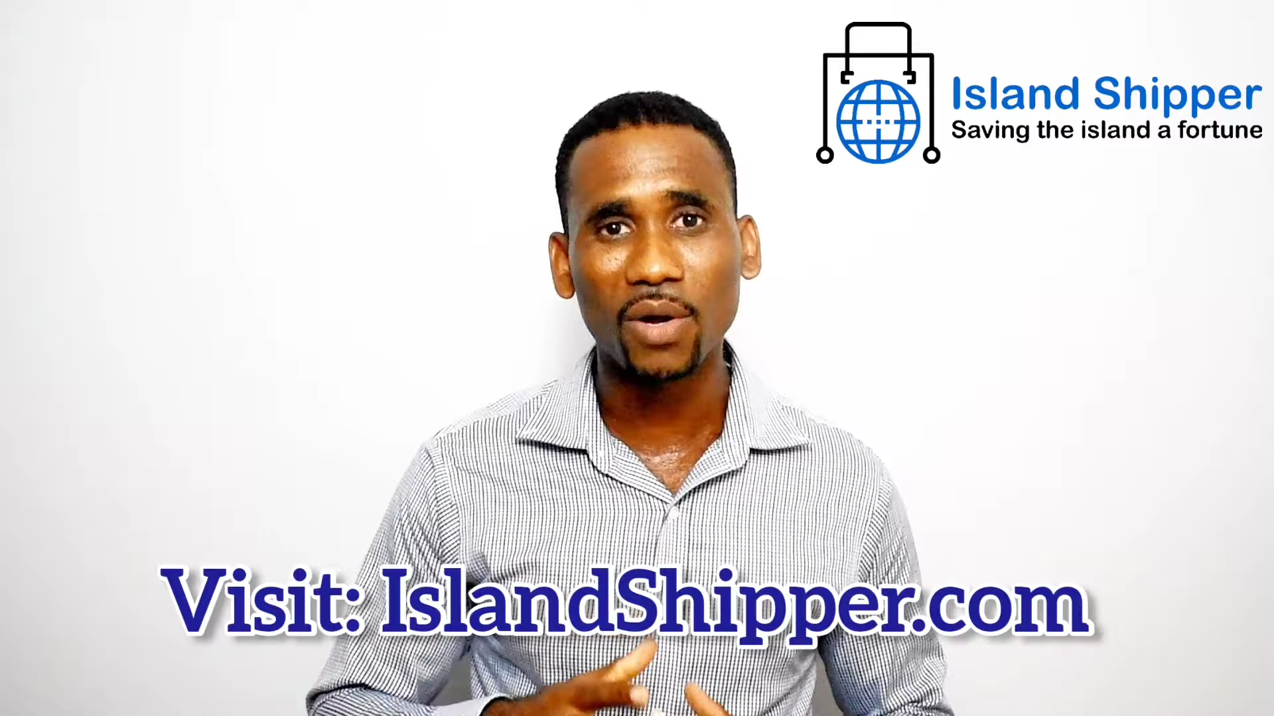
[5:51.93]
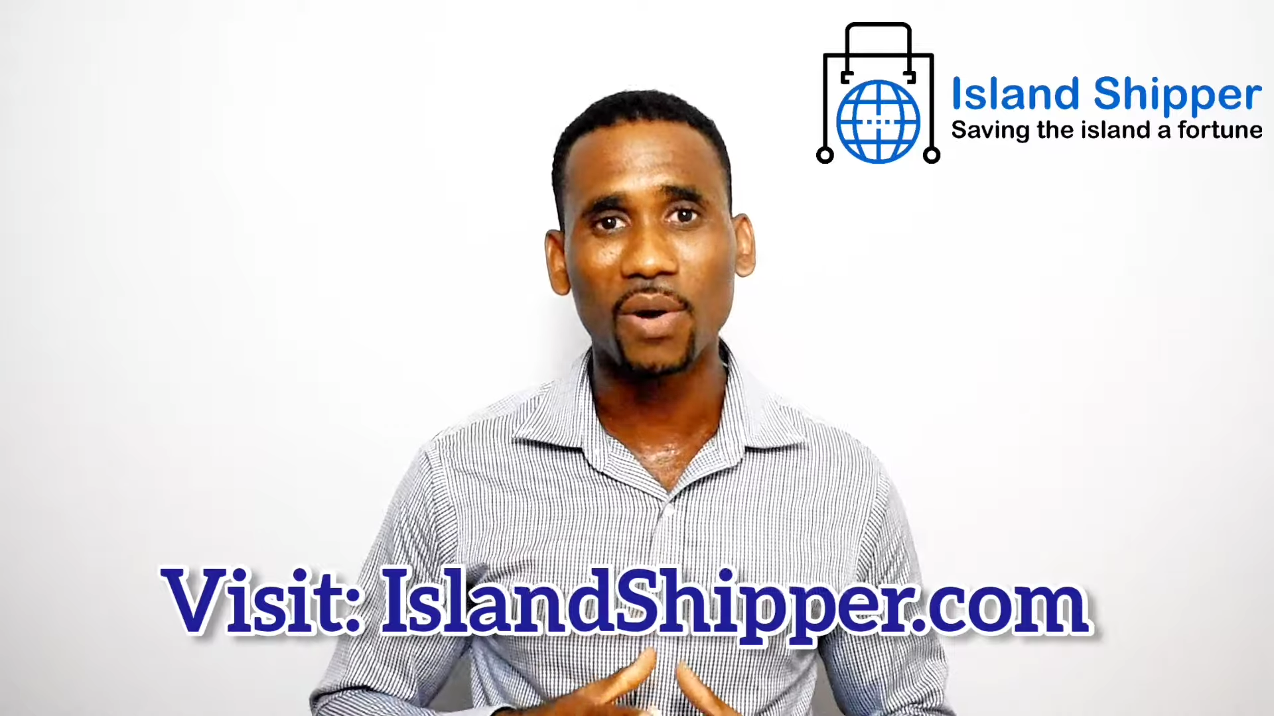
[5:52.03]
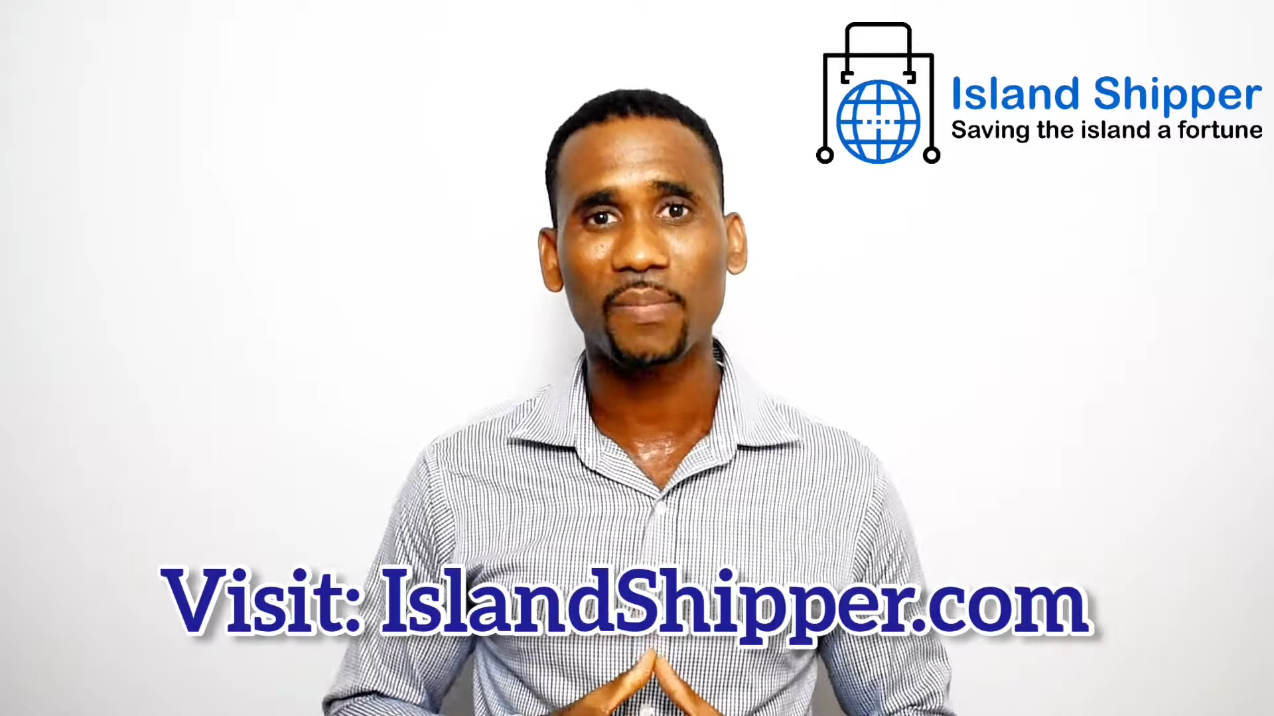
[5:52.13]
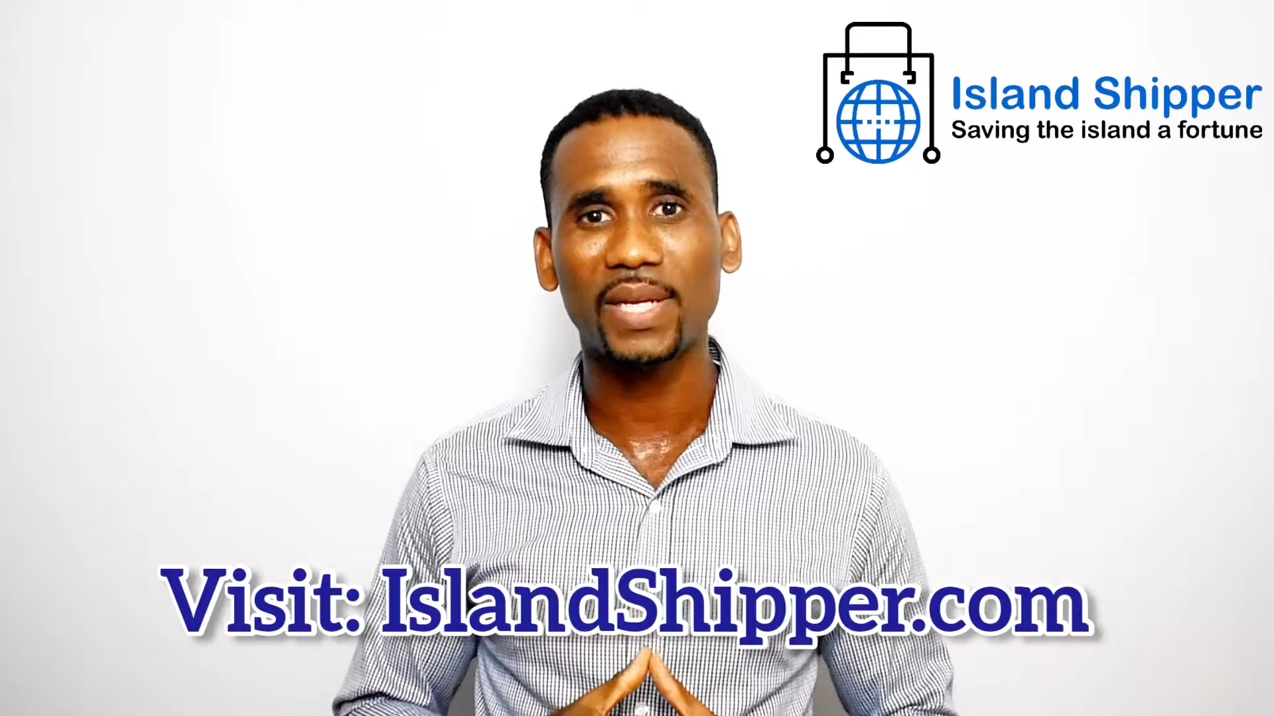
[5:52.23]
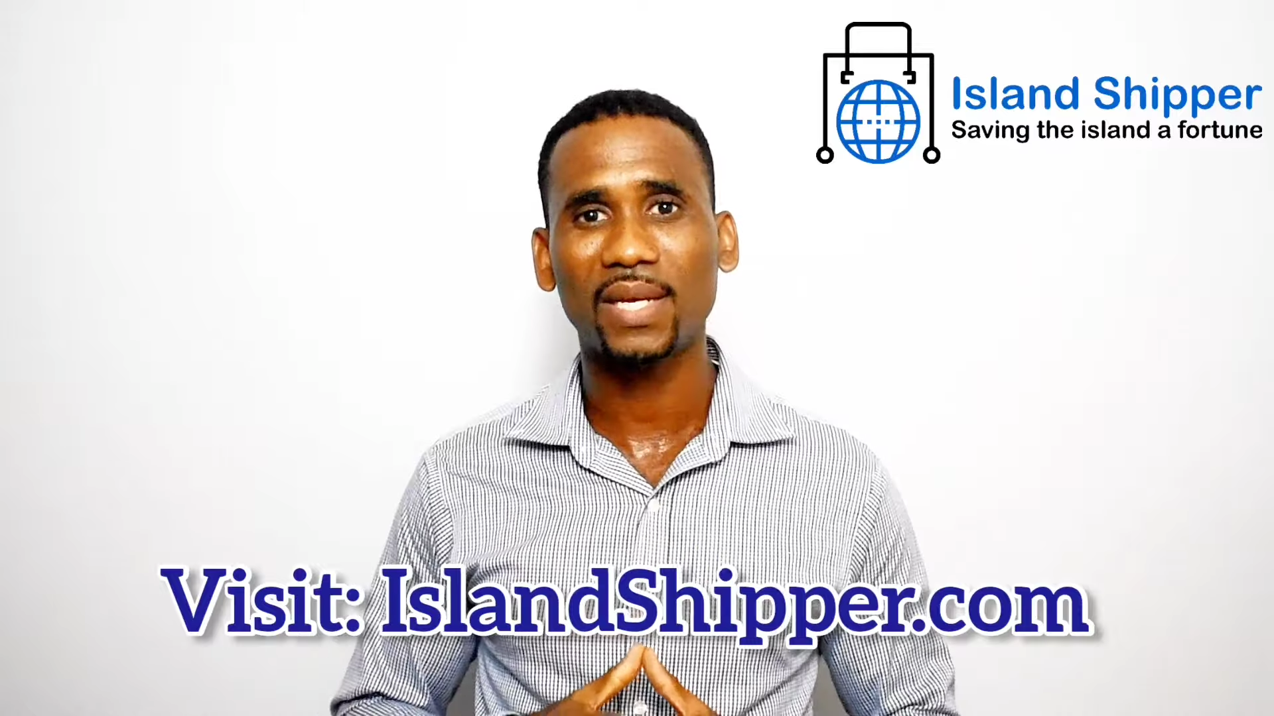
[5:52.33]

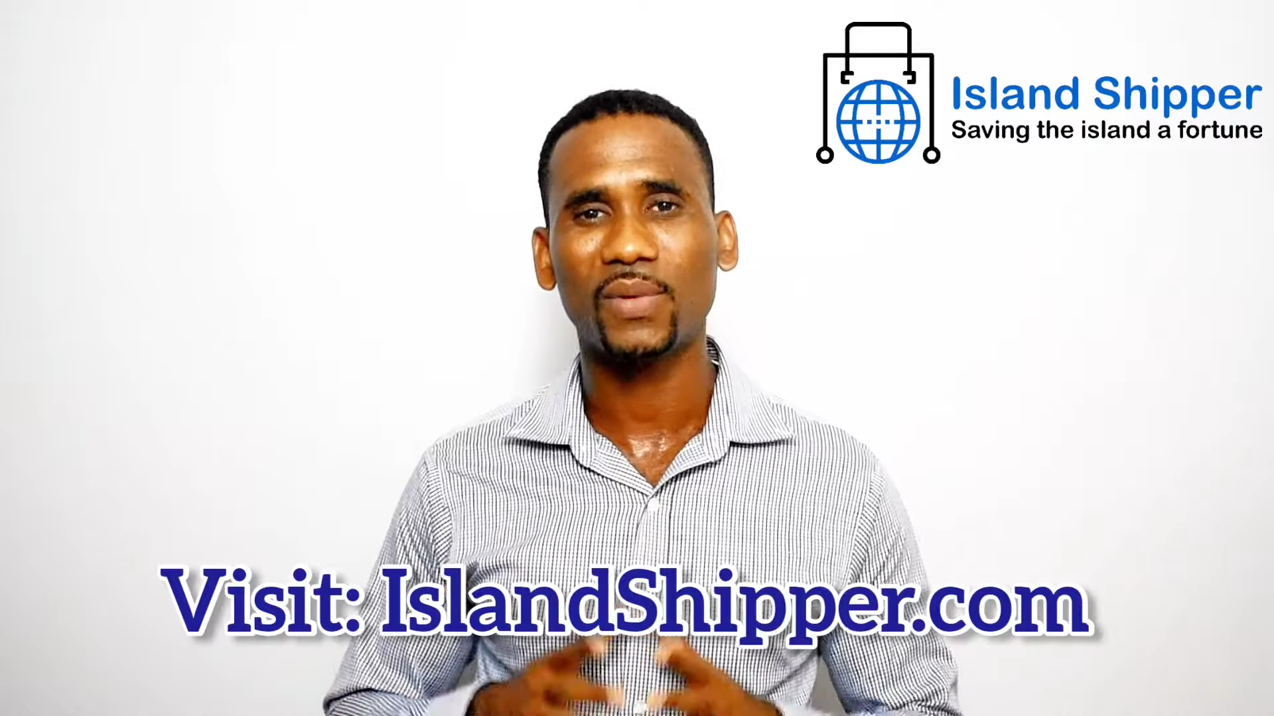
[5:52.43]
company